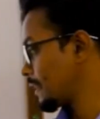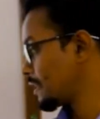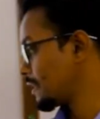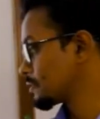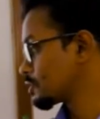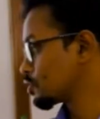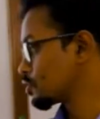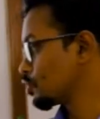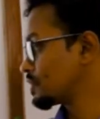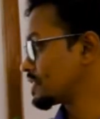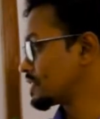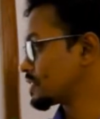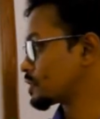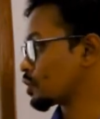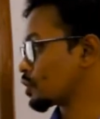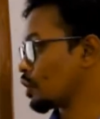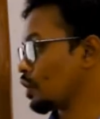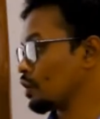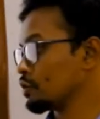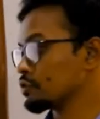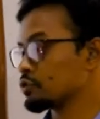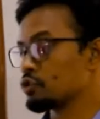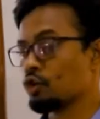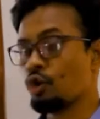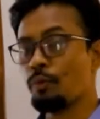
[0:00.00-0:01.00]
So it is
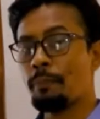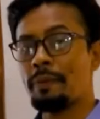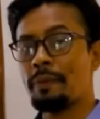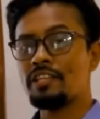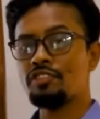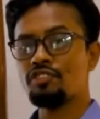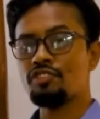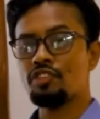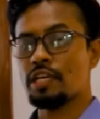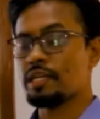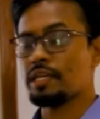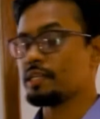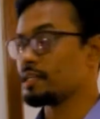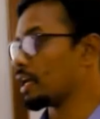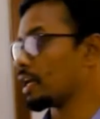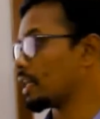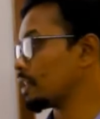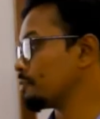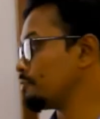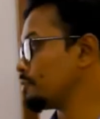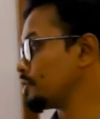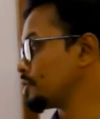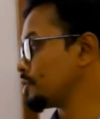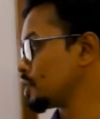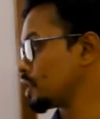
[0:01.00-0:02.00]
called open chain
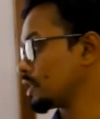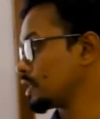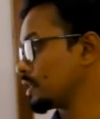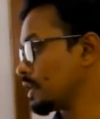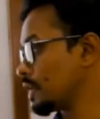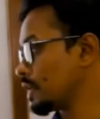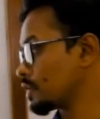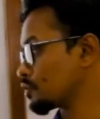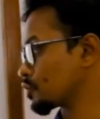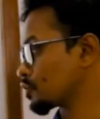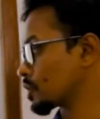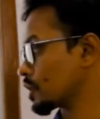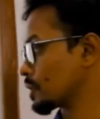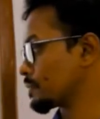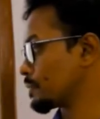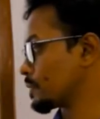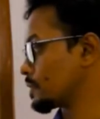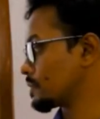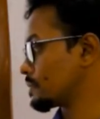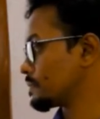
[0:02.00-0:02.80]
aliphatic hydrocarbon.